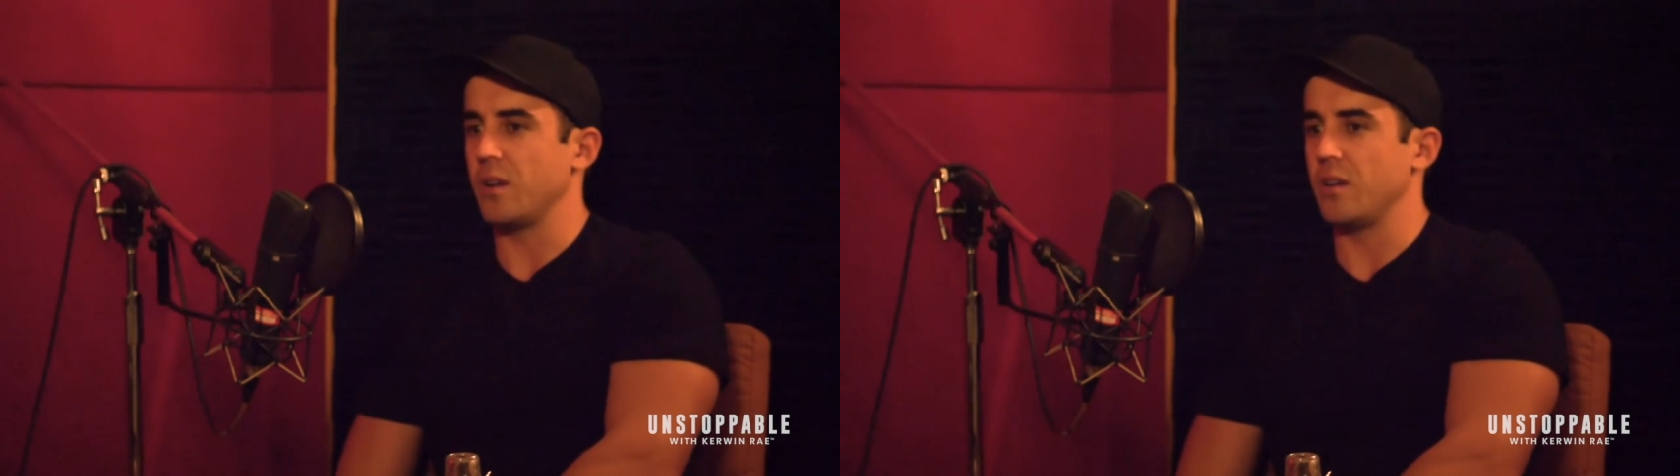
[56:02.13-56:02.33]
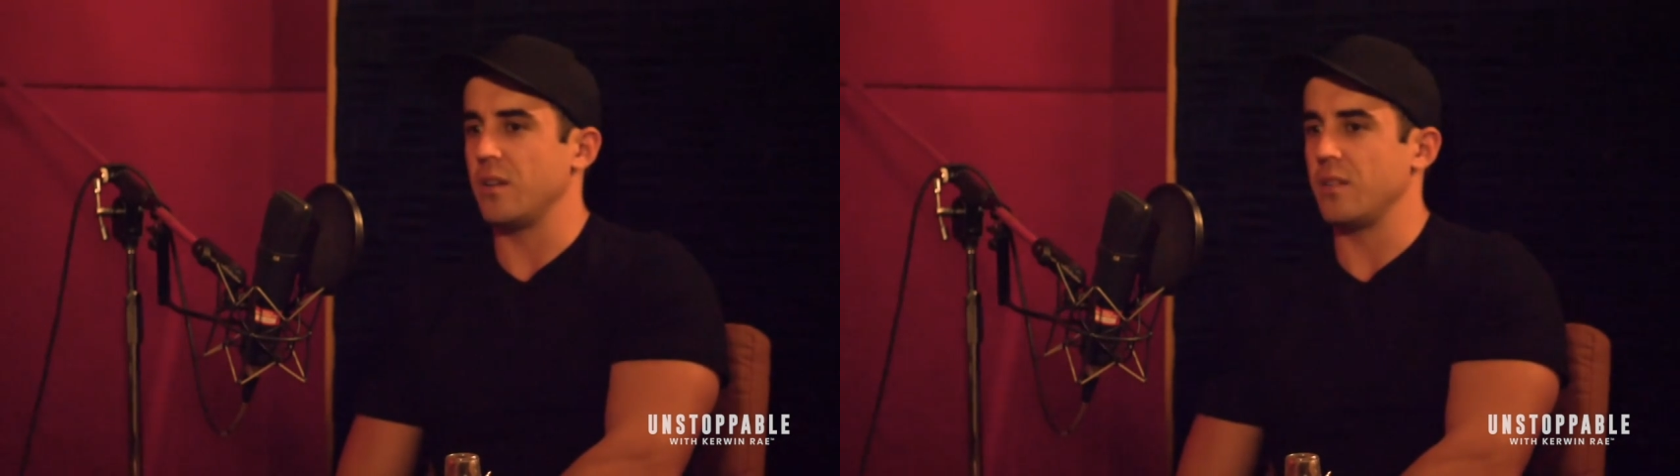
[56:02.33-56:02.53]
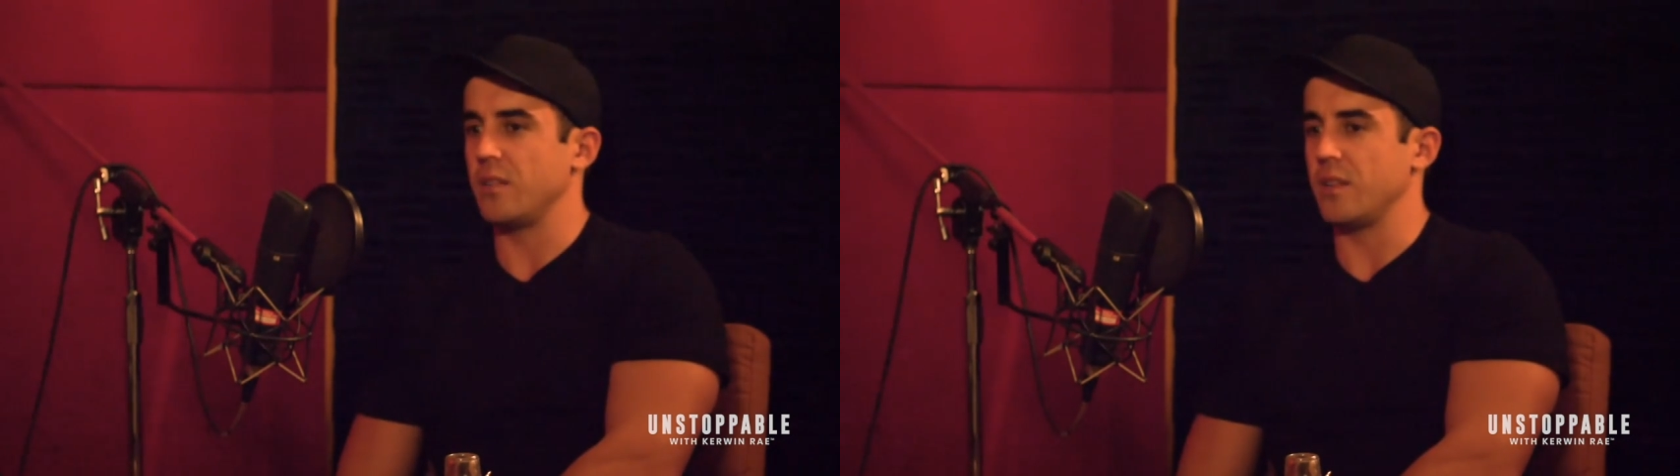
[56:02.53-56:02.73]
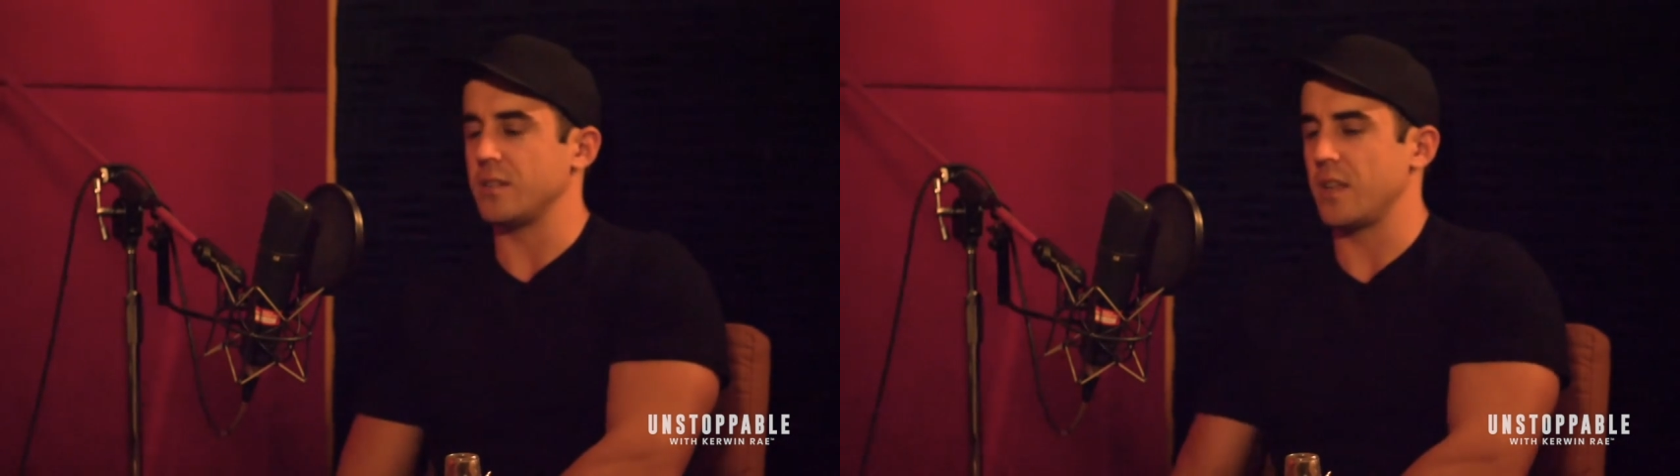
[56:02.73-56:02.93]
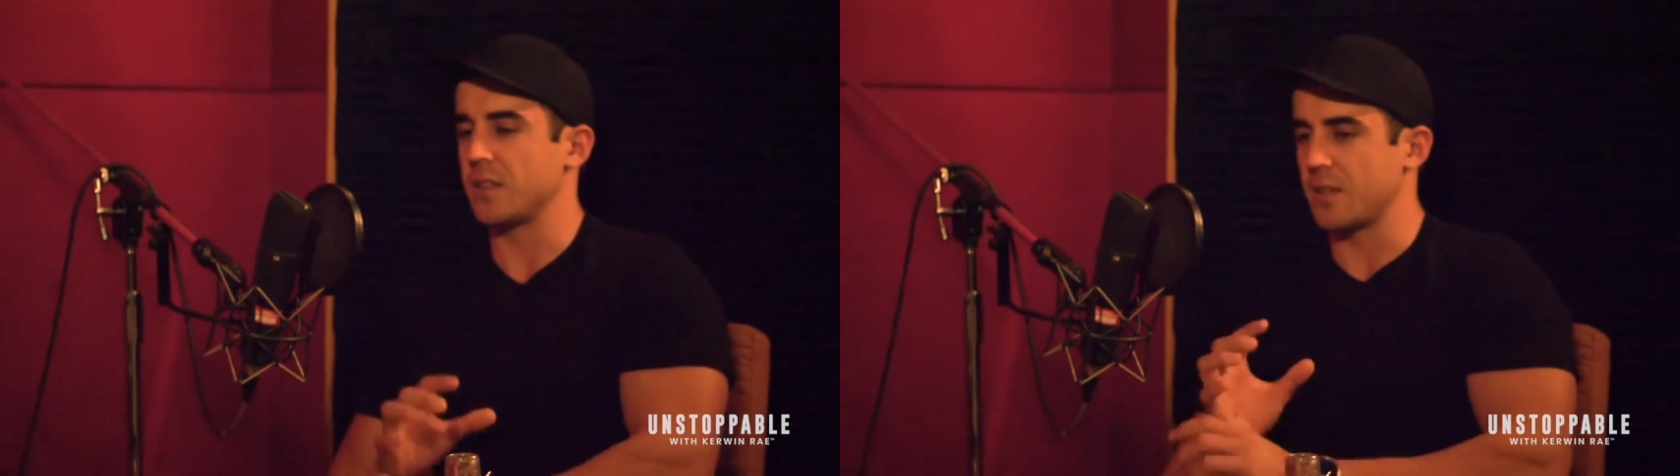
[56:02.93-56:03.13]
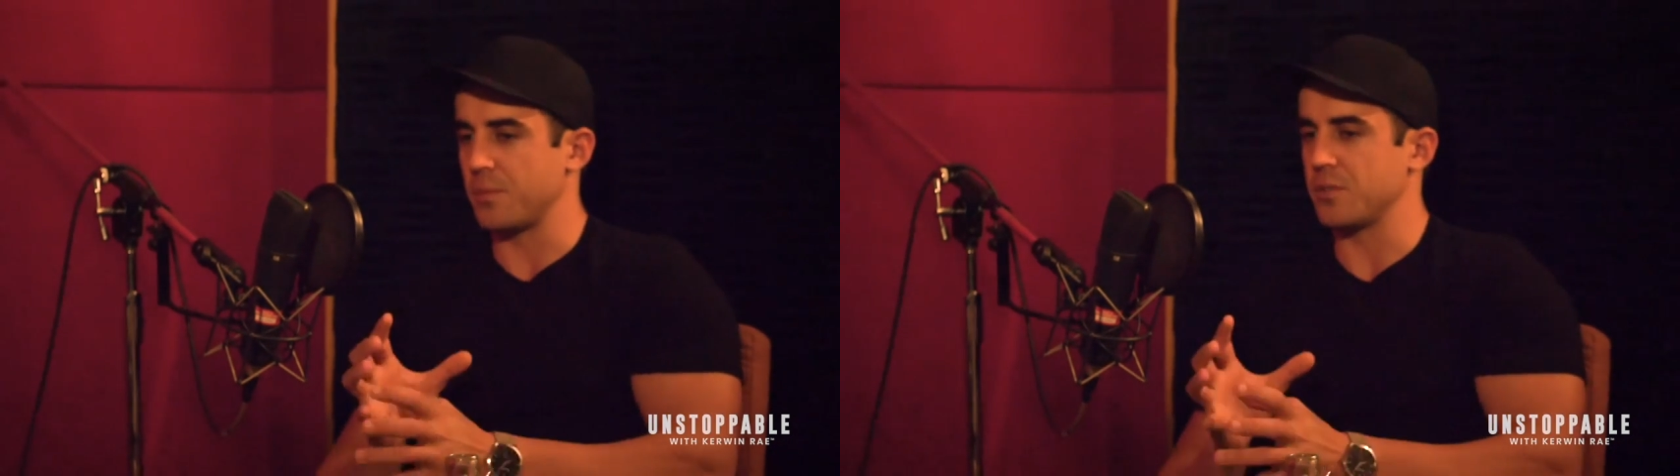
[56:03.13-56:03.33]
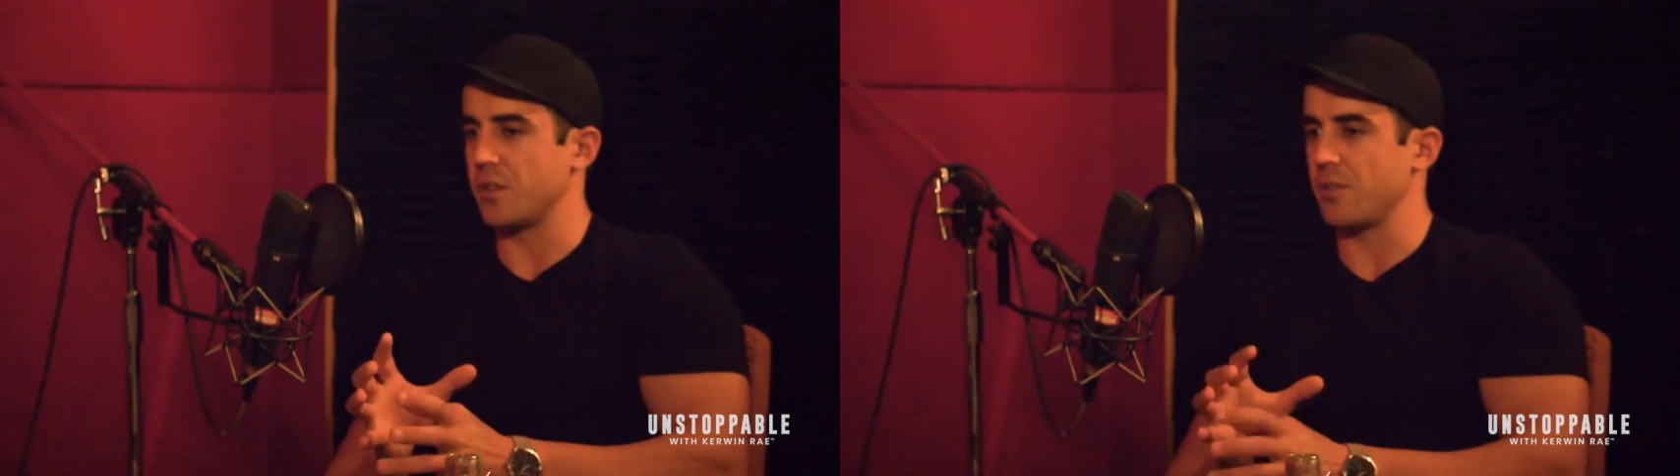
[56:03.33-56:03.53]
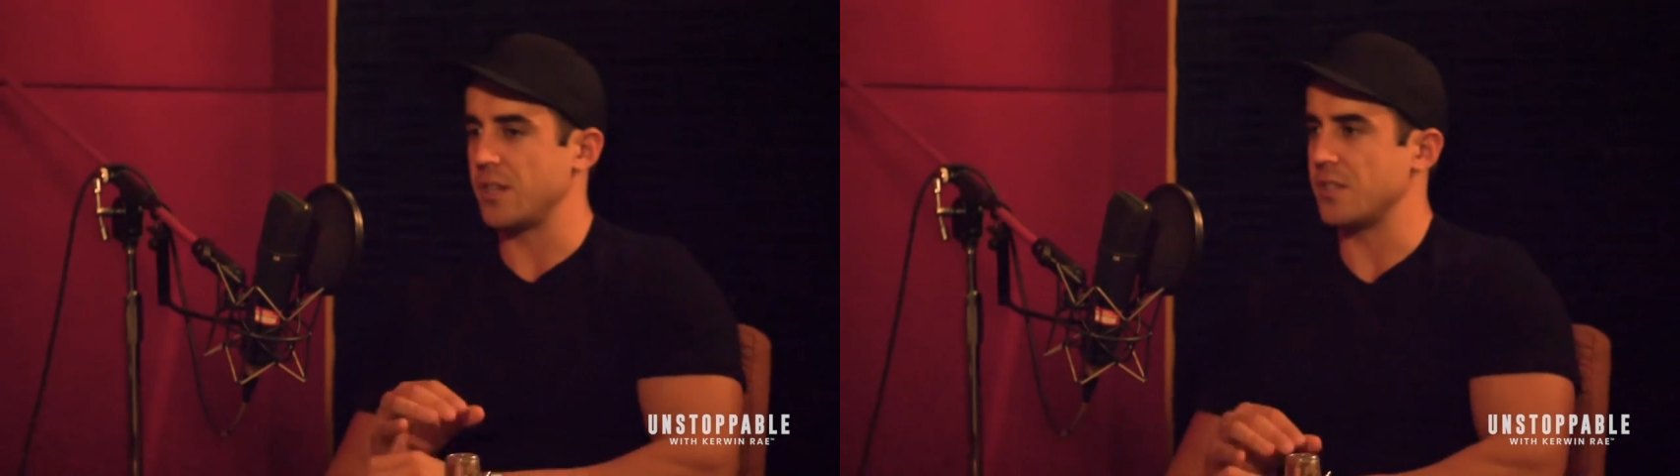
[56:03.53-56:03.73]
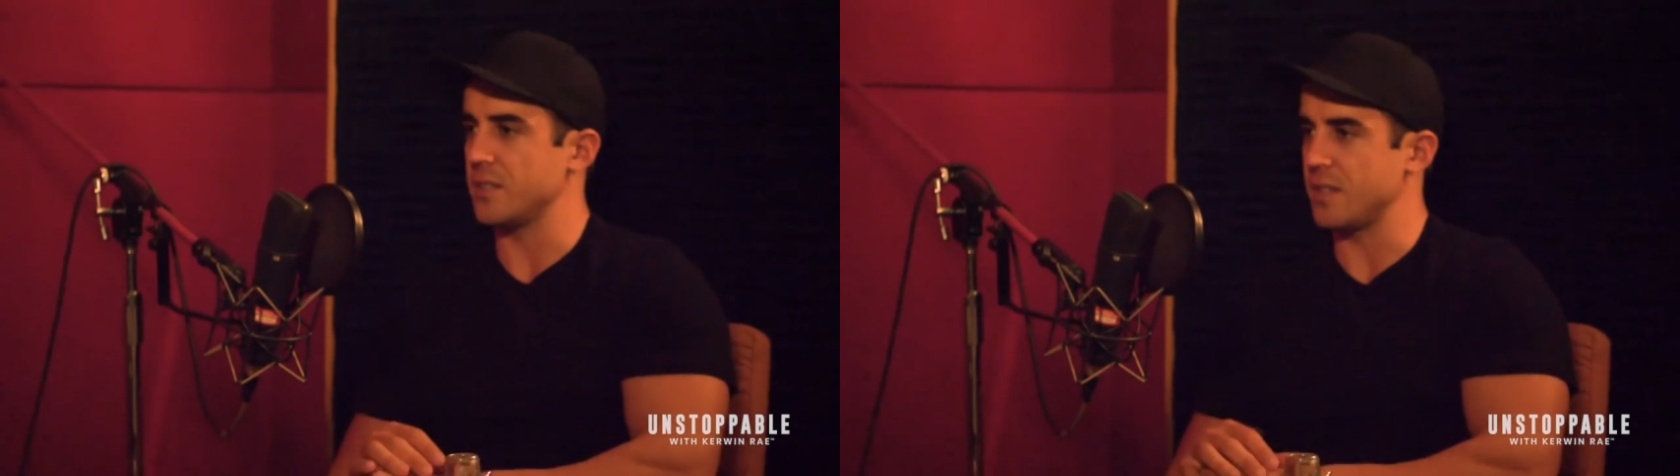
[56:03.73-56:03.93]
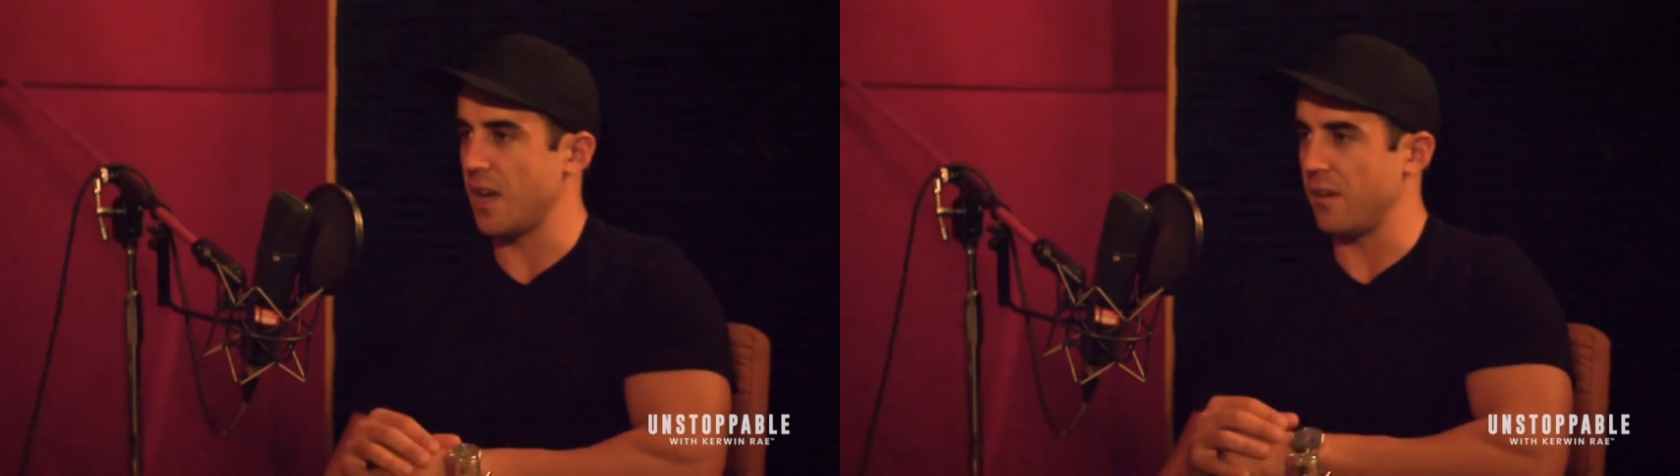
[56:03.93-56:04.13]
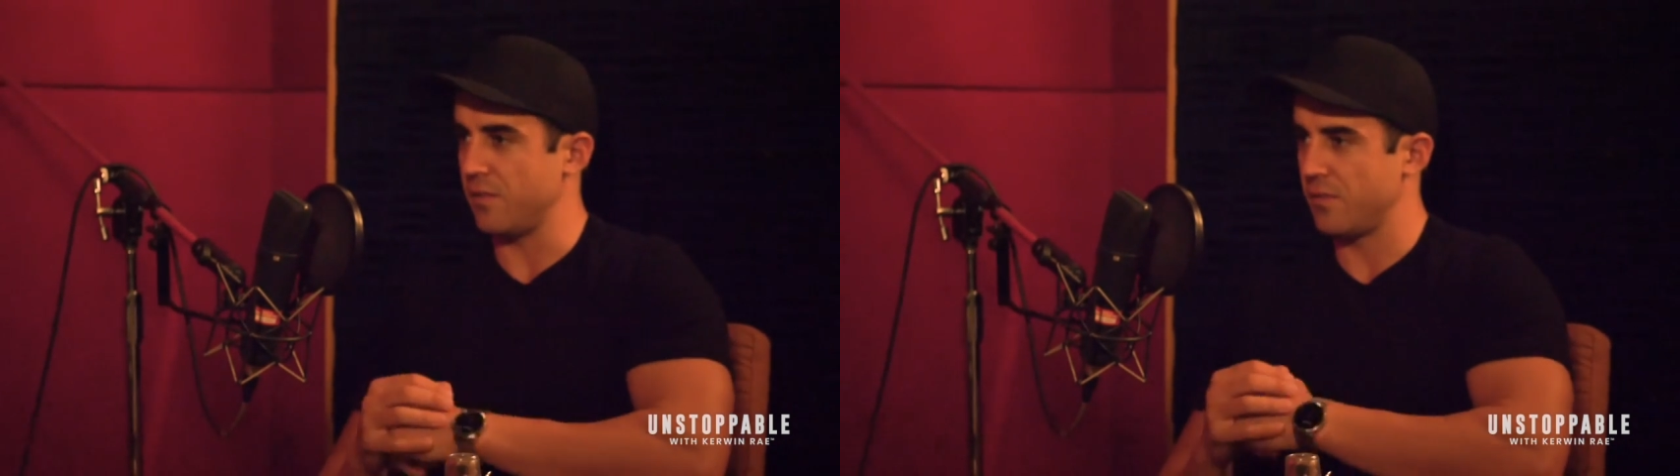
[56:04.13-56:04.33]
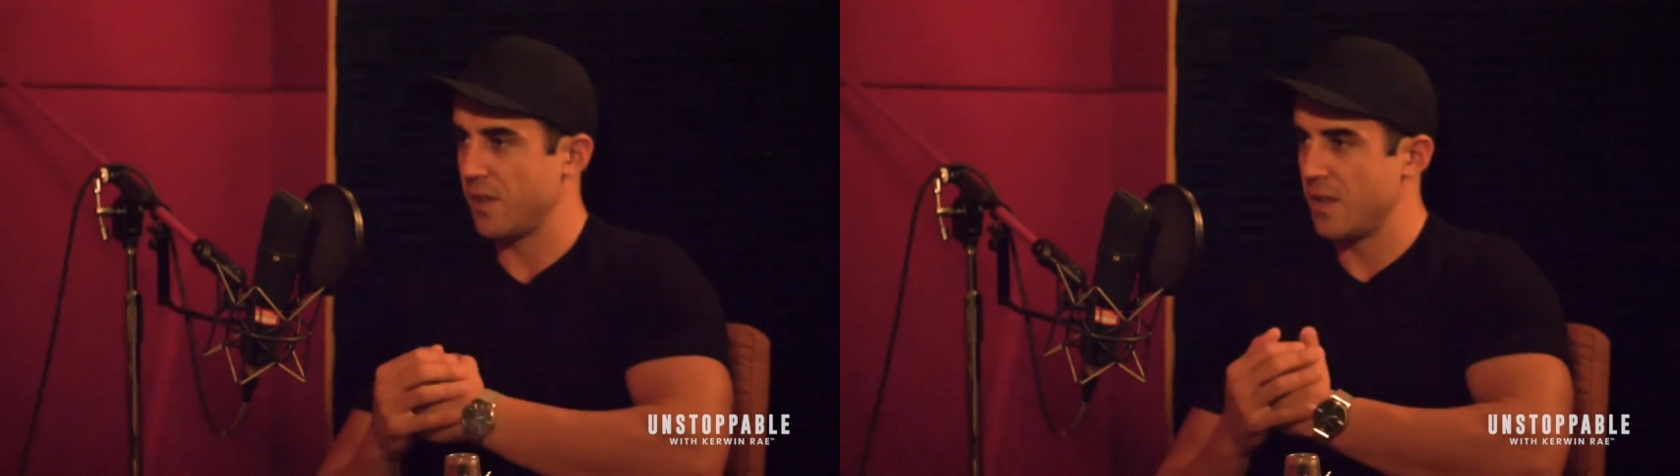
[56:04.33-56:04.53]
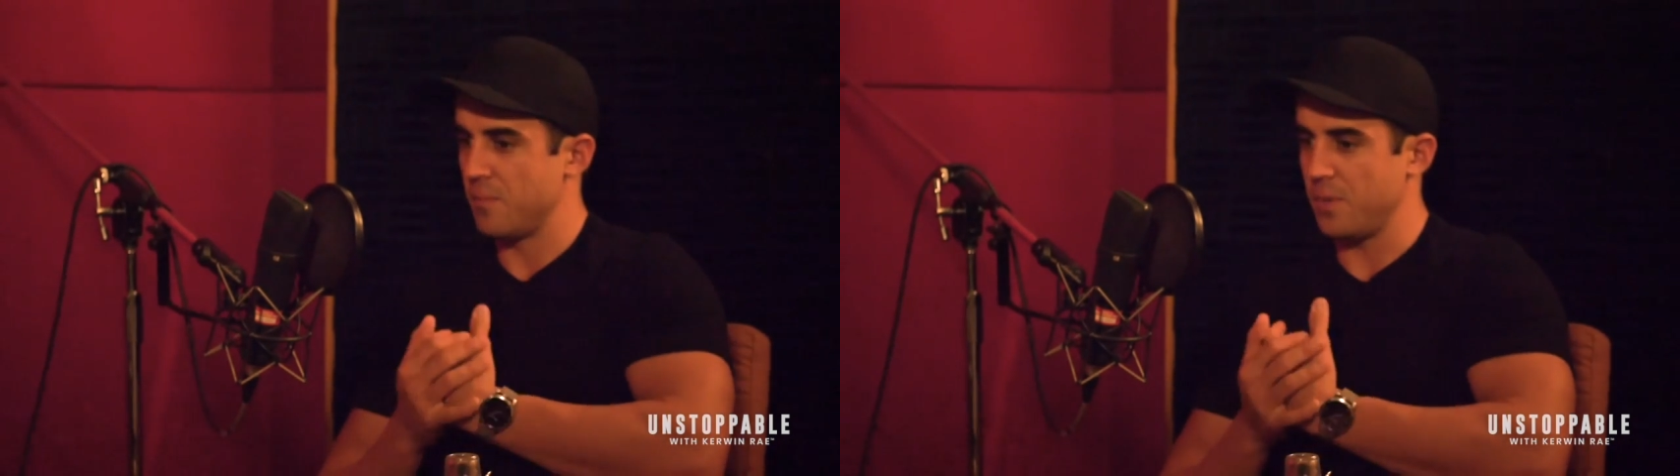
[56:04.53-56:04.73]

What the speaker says: where these last couple of generations have